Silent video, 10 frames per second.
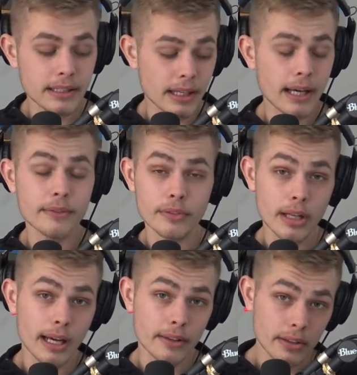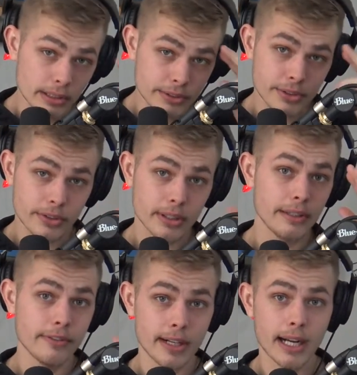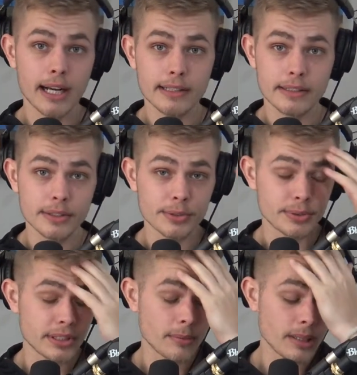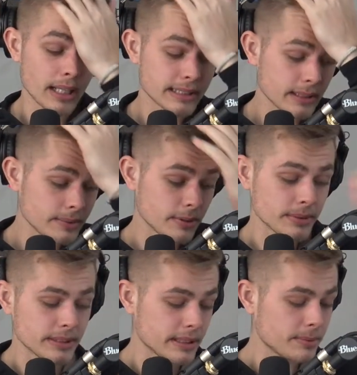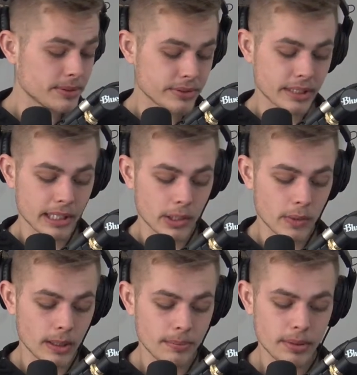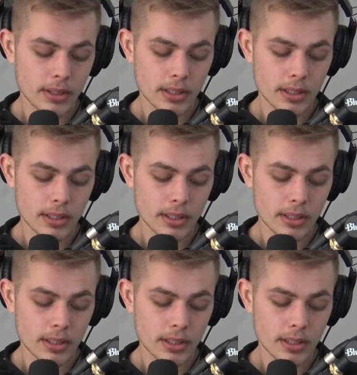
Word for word: I, I literally forgot this is going to be the last episode because this episode is going to go up